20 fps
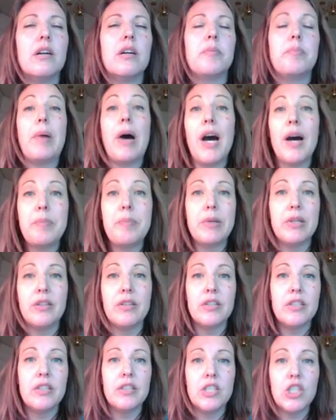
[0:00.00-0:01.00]

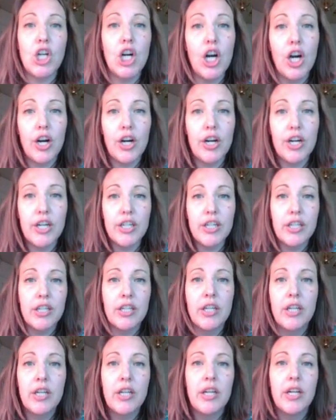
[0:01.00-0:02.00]
popular car
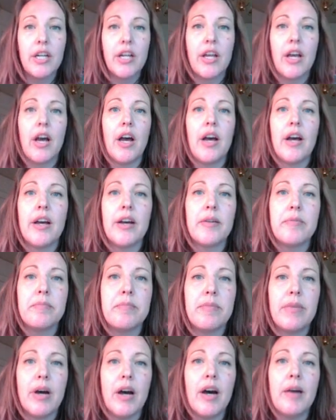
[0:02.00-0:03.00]

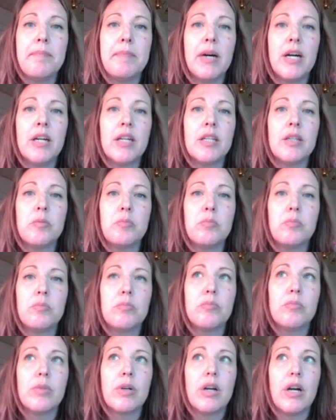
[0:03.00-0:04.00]
among
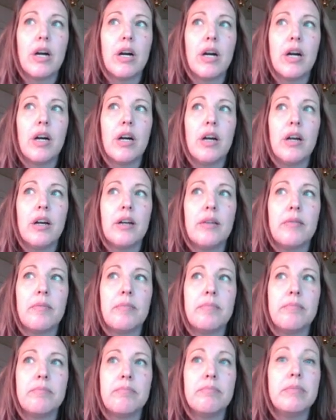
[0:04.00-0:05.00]

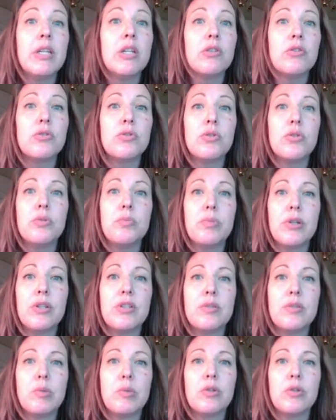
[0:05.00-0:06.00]
middle school
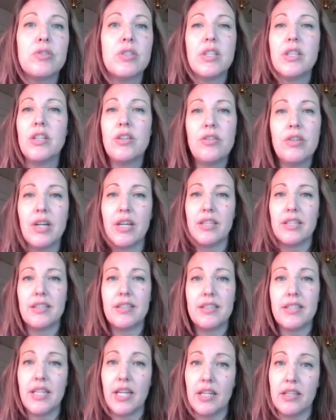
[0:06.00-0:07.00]
principals in the United
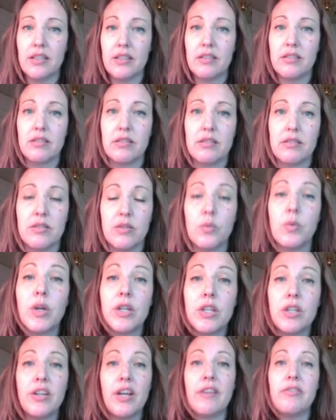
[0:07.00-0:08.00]
States? Well,
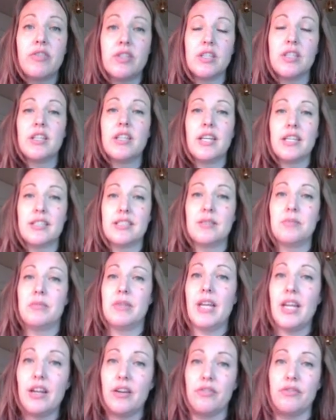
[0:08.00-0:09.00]
you'd have to collect some
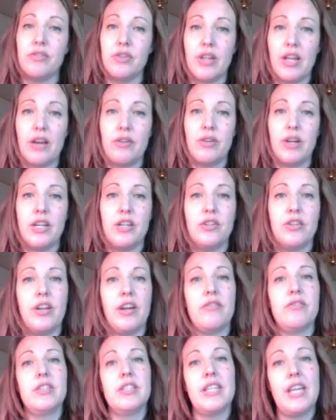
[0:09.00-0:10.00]
data for that, right? You'd
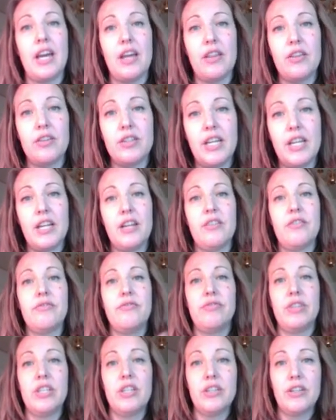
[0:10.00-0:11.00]
have to gather data,
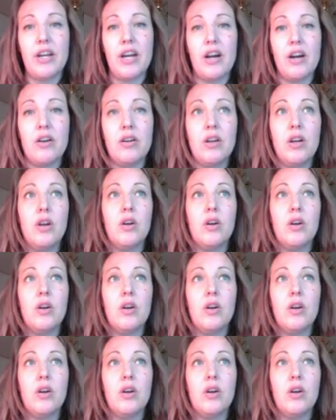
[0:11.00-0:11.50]
figure out